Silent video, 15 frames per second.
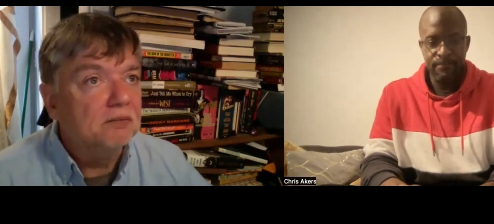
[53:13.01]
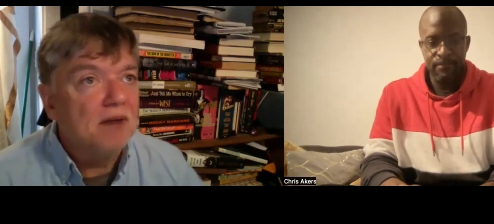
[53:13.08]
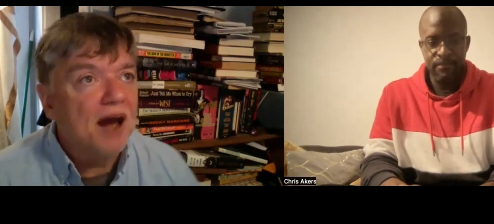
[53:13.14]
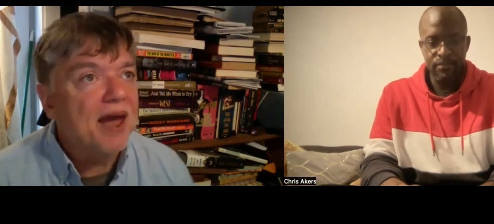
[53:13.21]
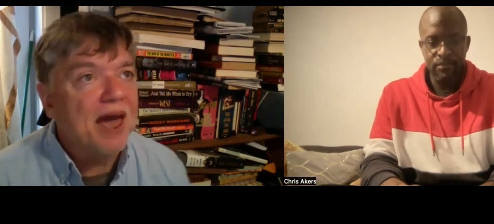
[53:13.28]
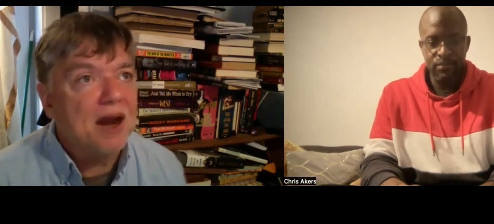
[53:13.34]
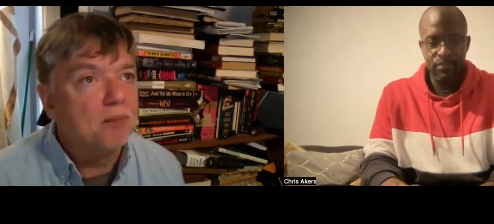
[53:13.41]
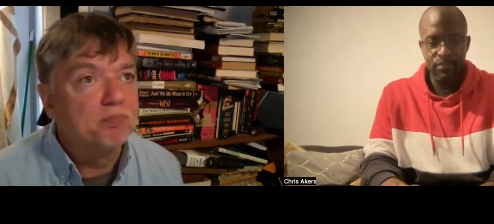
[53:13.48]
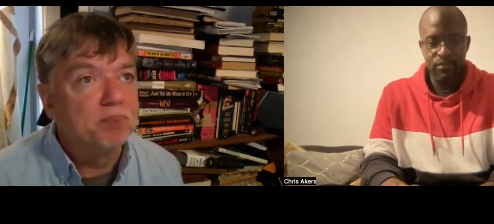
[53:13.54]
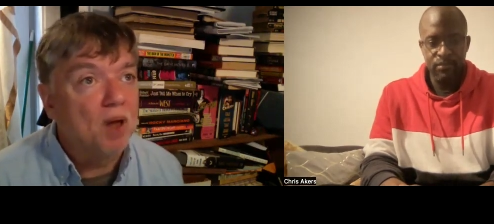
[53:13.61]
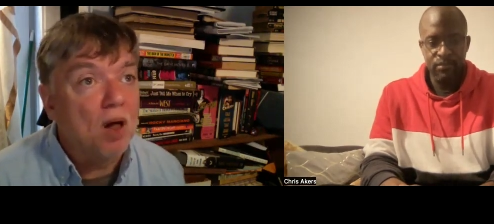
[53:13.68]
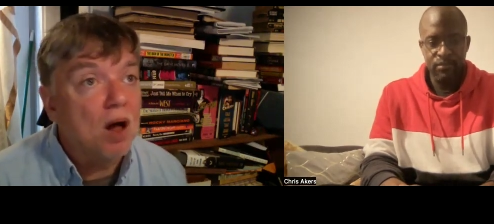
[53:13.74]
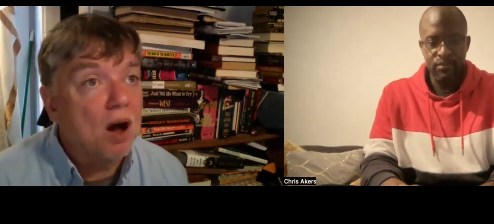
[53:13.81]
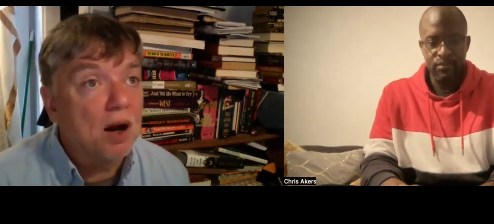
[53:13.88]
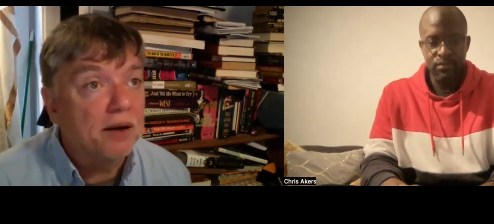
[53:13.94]
Speaker 1: I had a
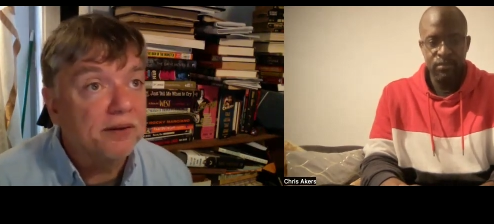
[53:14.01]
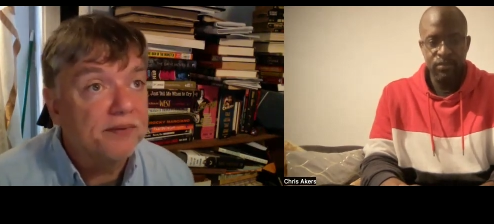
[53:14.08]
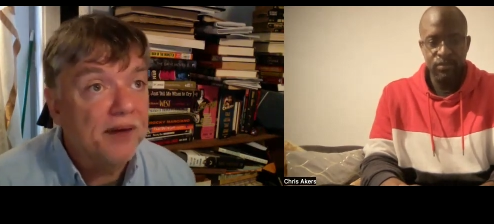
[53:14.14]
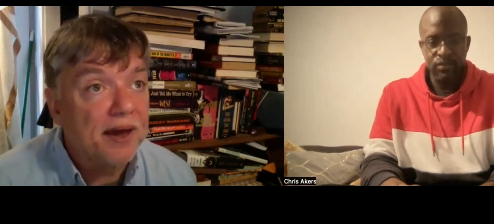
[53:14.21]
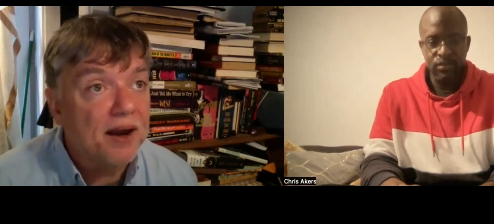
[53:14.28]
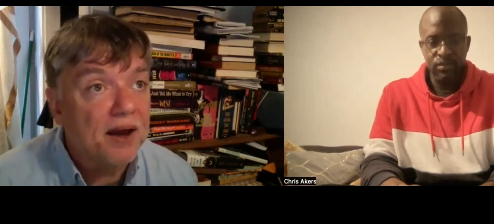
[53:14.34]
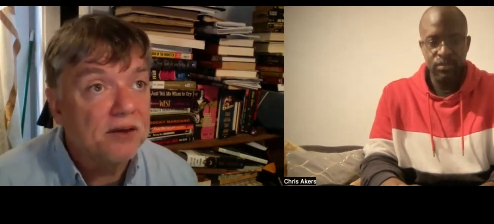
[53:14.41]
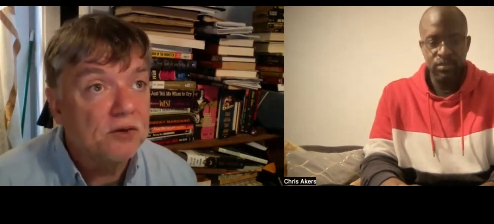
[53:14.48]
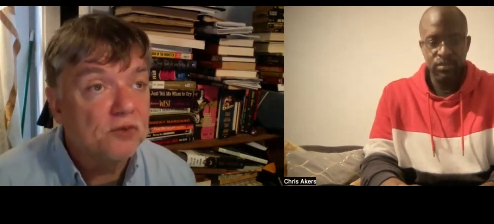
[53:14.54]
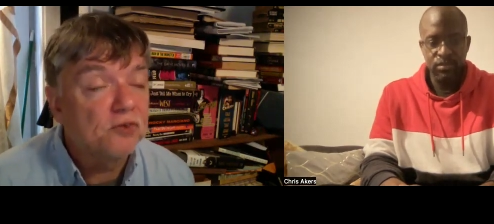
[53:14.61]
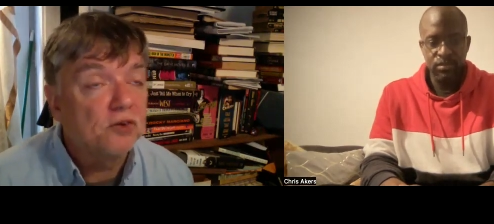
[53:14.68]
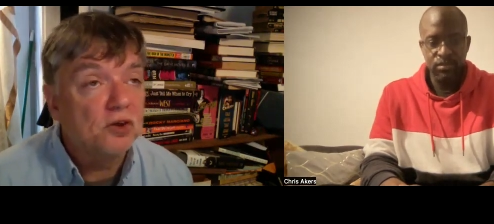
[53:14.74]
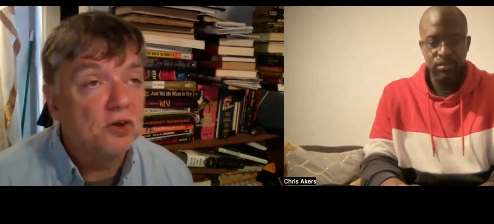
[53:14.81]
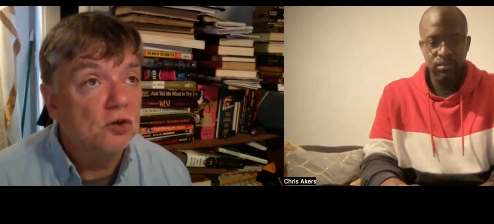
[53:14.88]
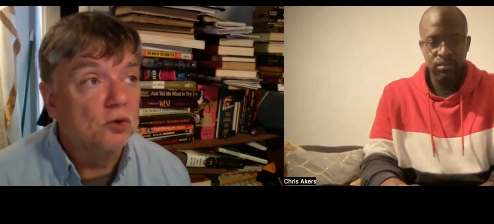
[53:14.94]
blog that I used
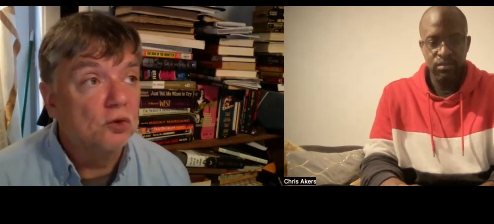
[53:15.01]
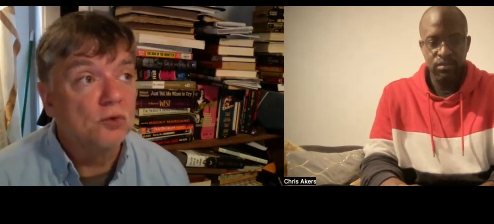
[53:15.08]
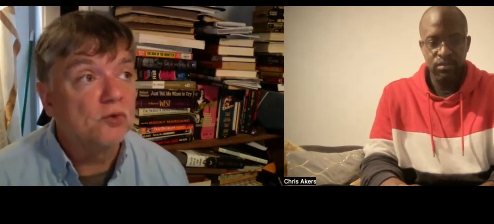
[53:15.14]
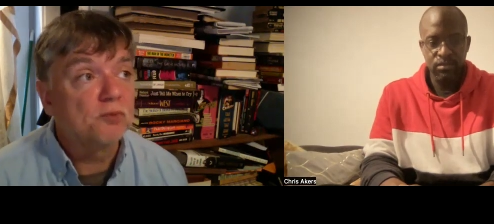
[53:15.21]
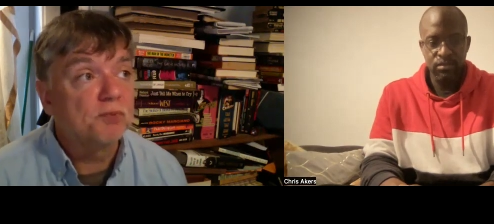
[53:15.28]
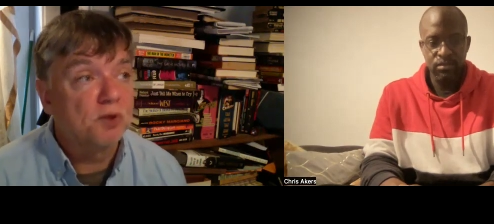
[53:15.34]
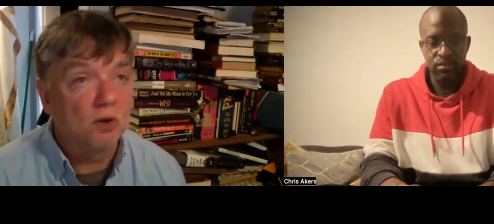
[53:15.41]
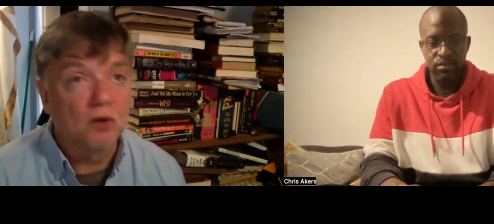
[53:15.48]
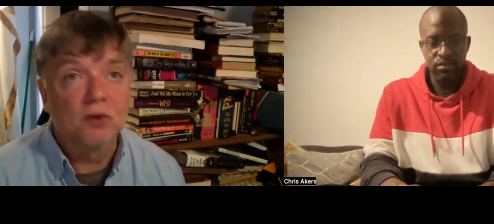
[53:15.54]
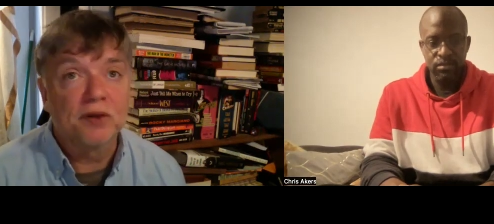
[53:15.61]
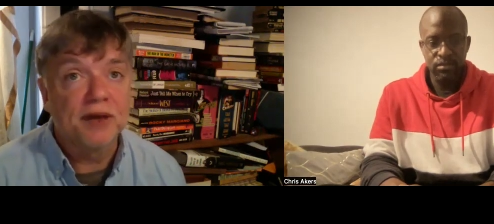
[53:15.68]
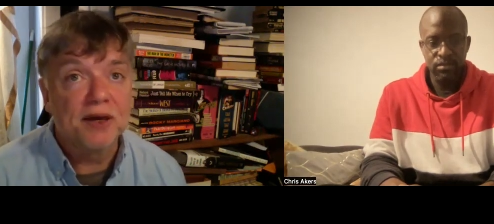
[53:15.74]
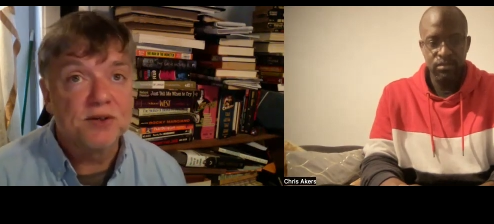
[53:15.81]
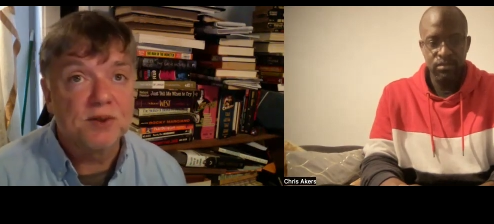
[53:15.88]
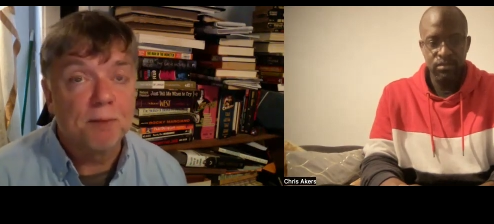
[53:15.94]
to use
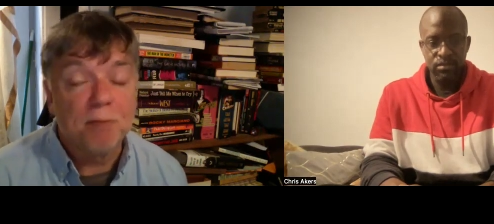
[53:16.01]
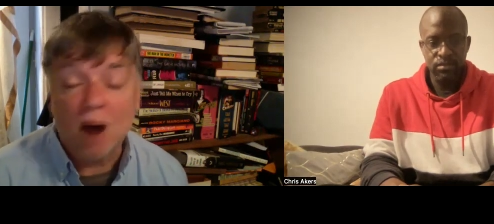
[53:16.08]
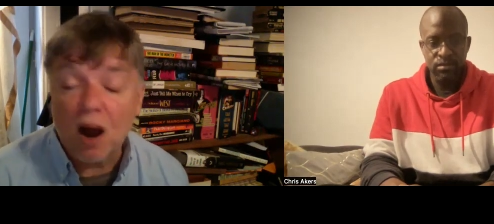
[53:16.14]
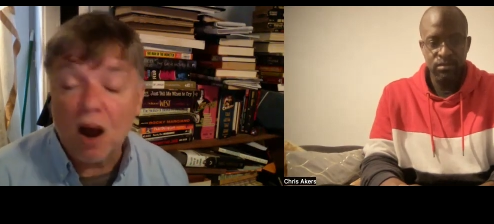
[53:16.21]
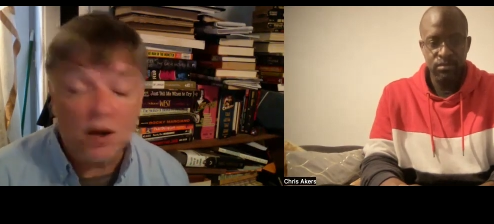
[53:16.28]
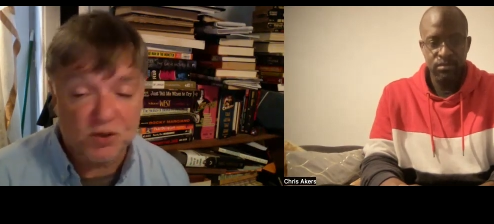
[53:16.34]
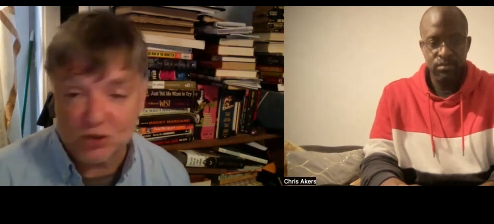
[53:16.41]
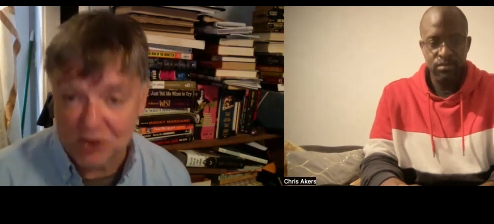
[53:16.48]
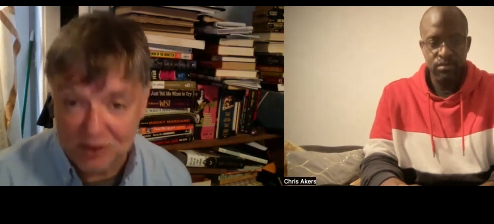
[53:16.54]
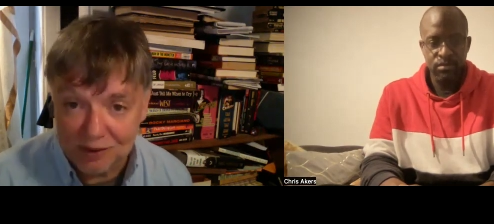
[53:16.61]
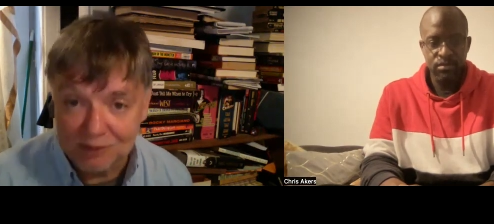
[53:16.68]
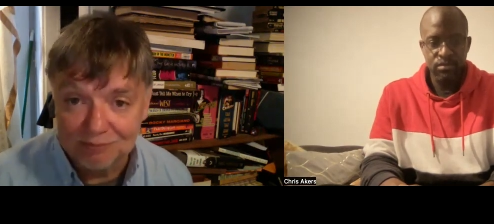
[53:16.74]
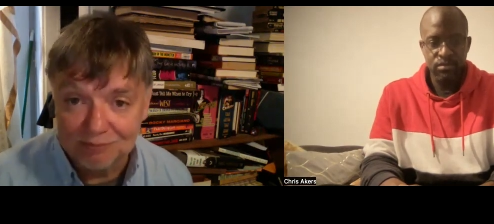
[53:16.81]
purely as a boxing